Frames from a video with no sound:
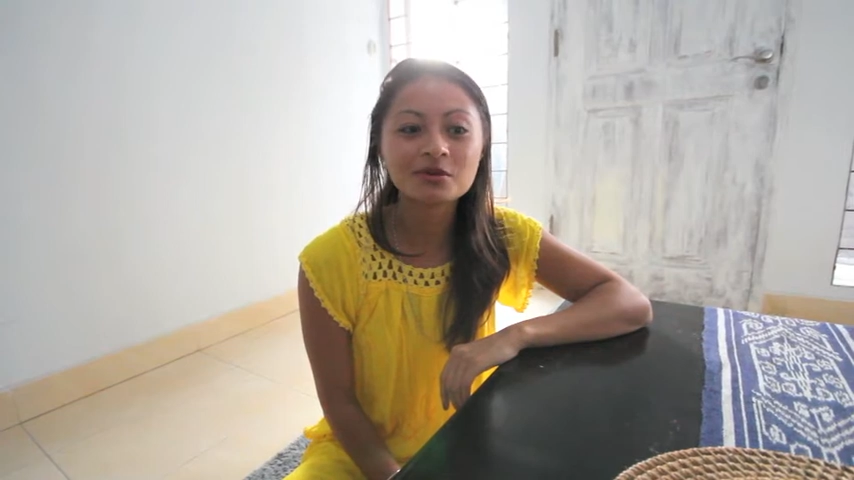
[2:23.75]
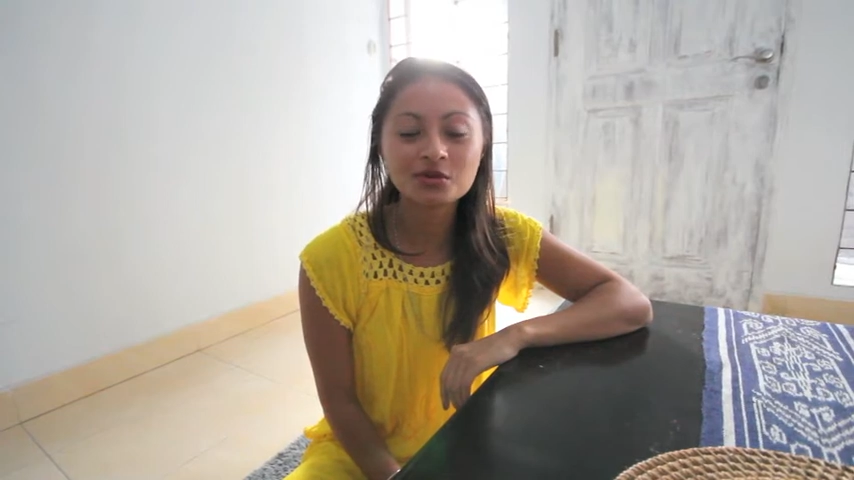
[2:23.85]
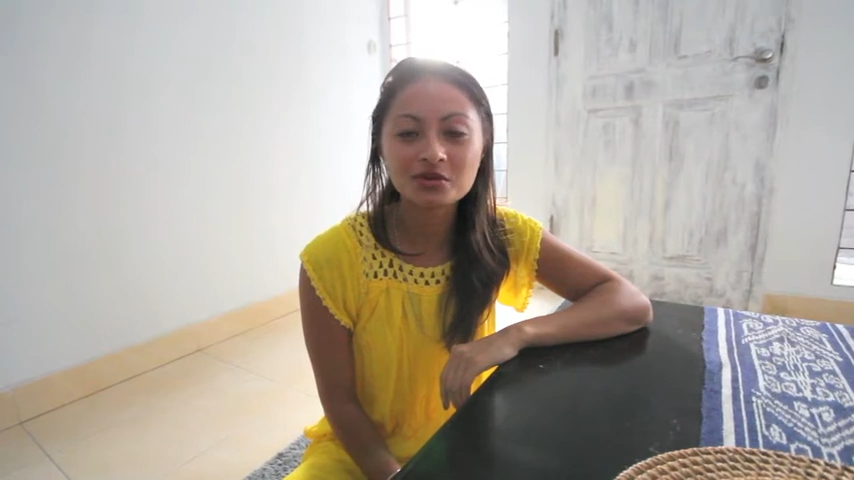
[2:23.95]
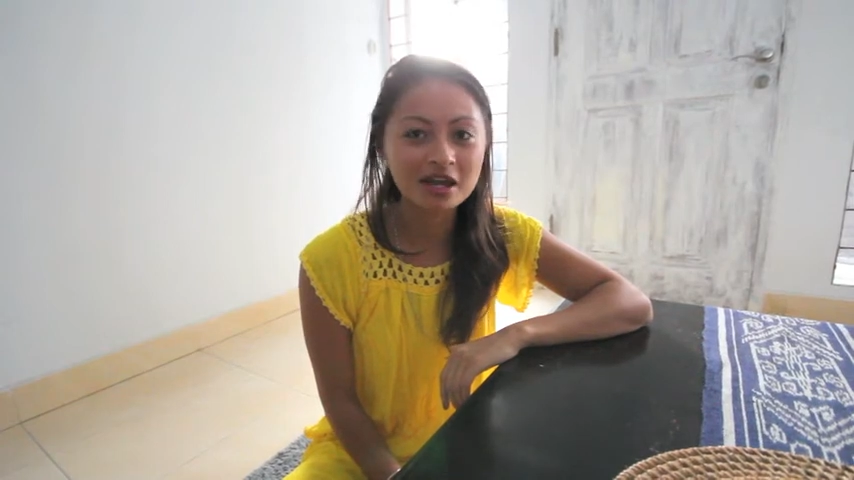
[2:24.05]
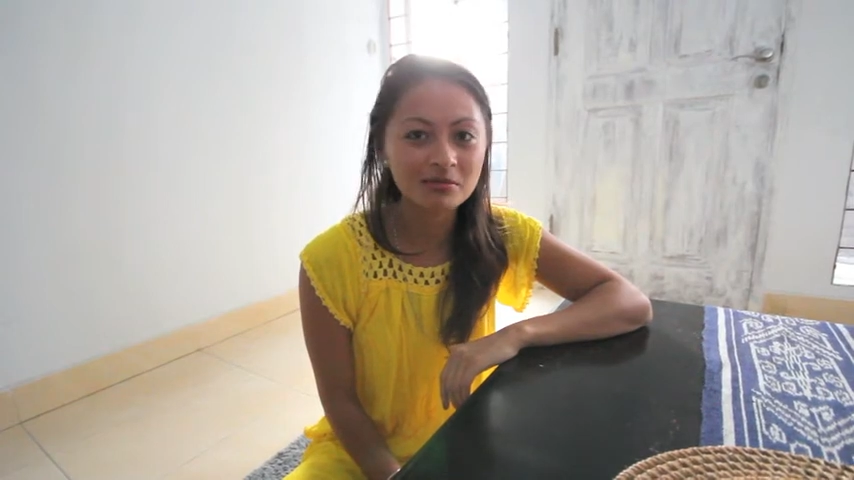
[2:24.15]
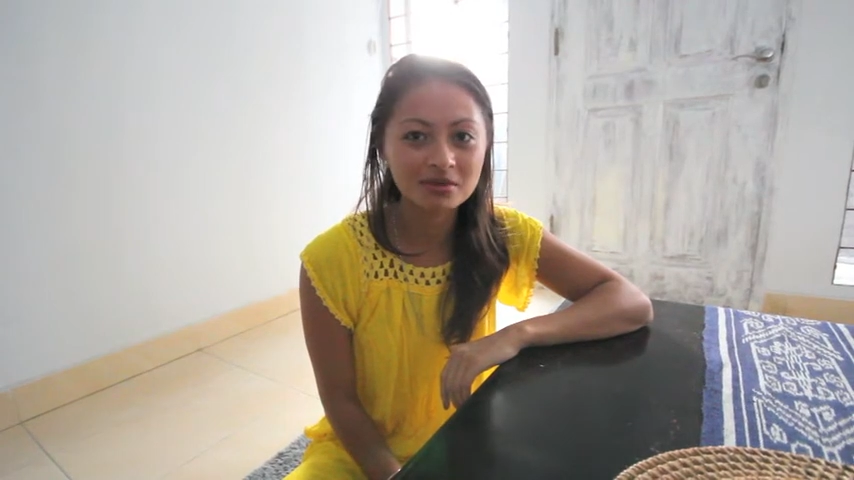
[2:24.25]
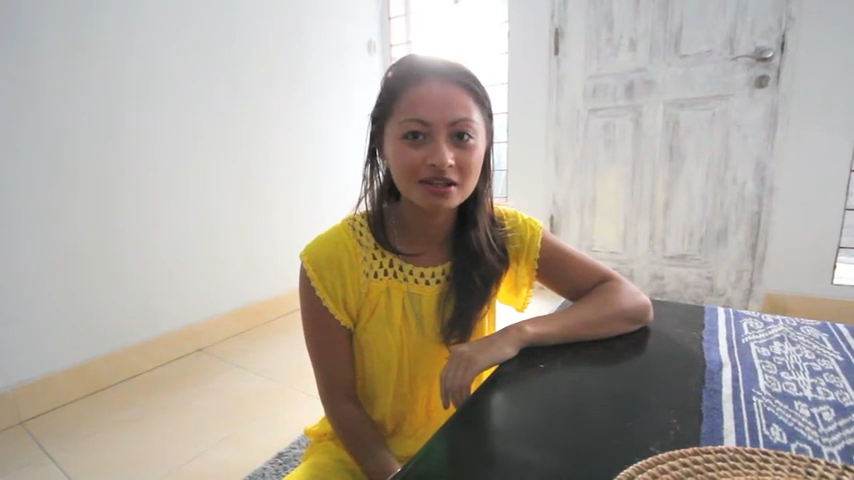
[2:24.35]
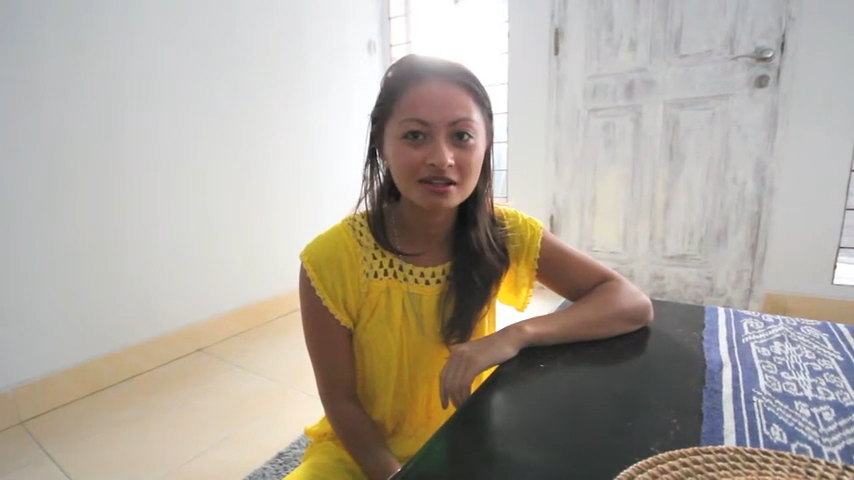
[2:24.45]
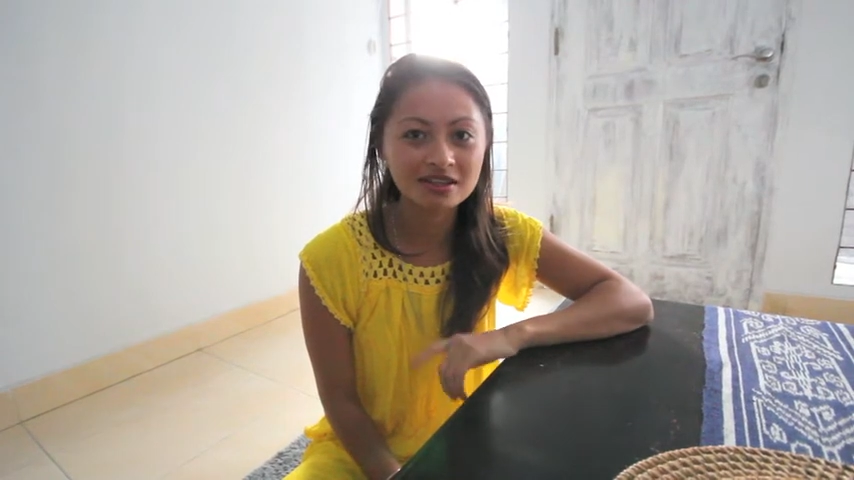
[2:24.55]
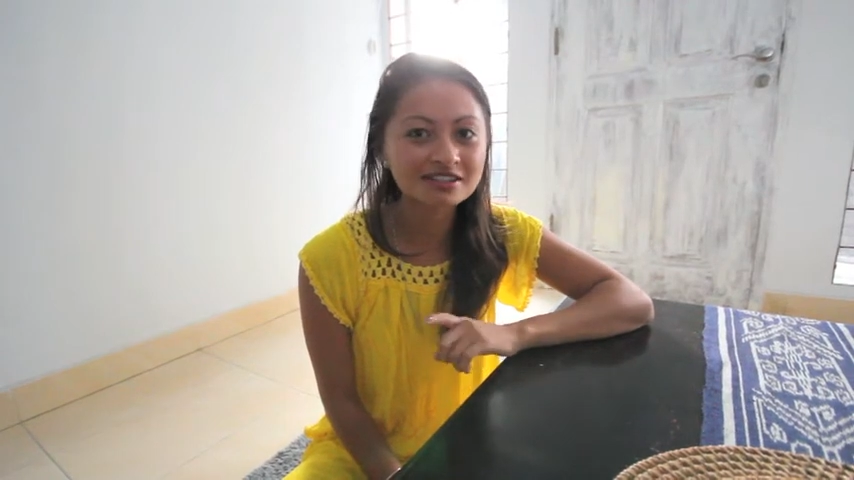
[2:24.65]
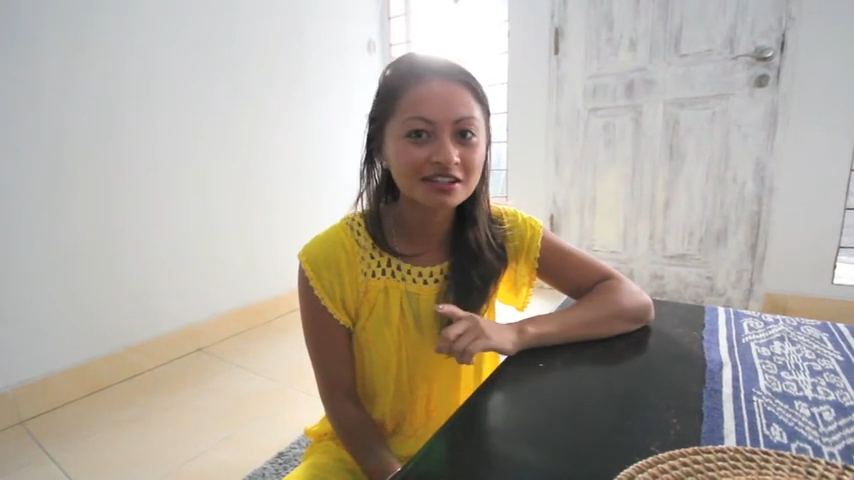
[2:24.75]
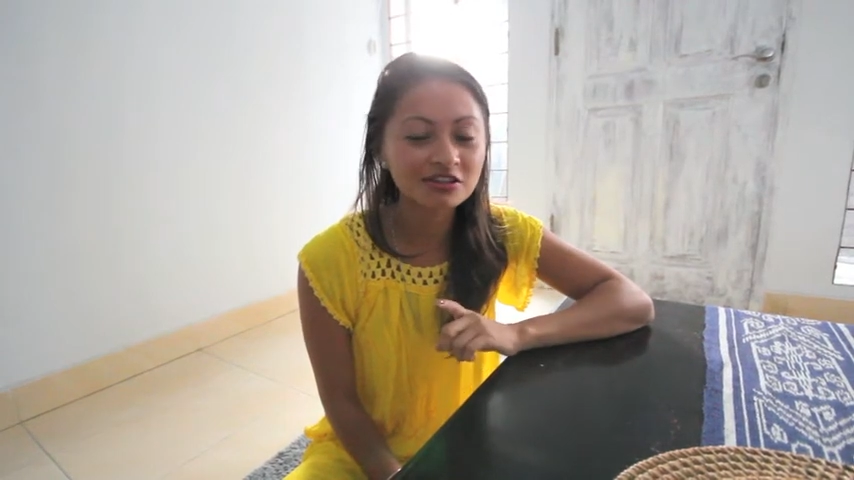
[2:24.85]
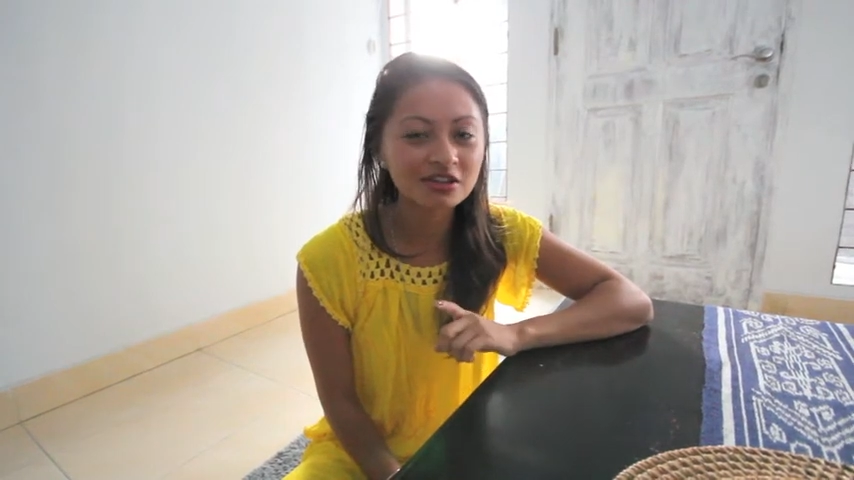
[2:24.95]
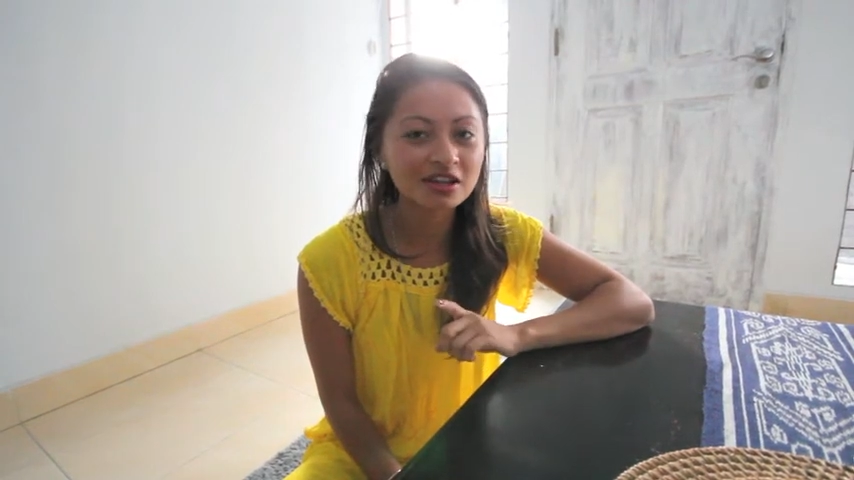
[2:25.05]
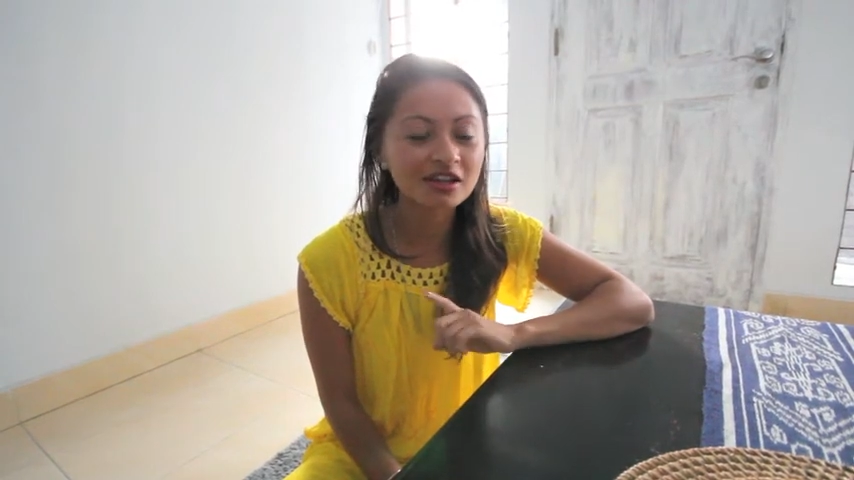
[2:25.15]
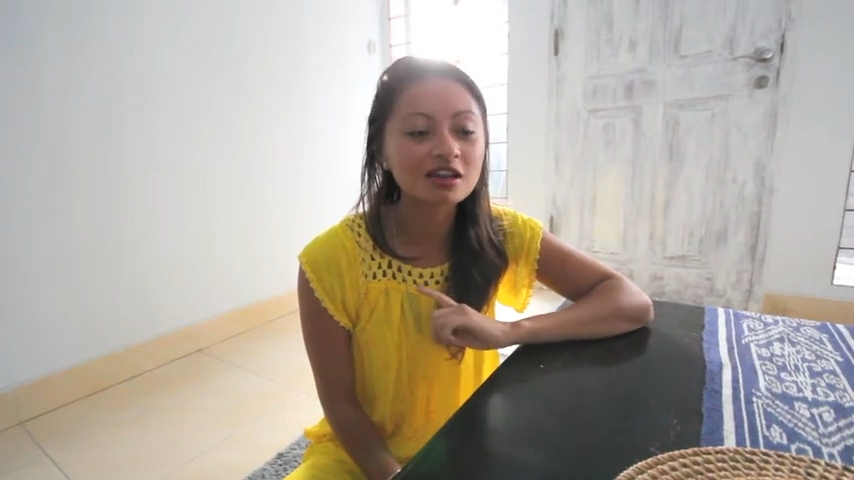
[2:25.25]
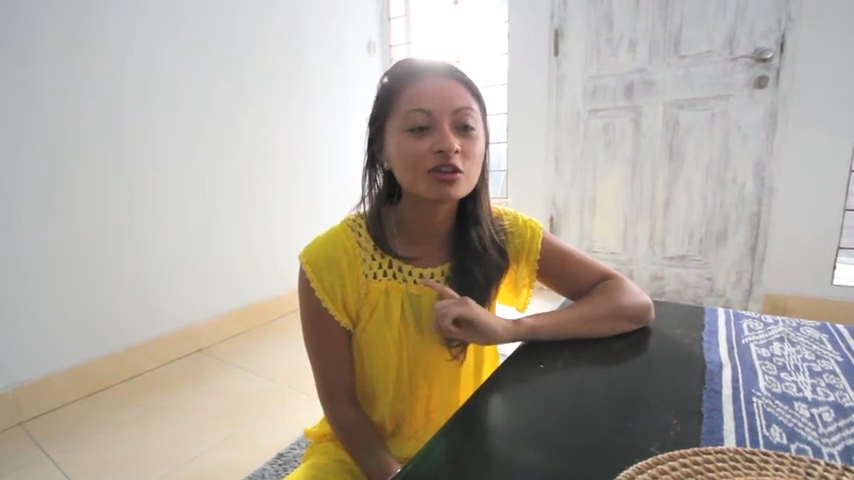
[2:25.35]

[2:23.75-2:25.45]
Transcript: you can be. That's the other thing.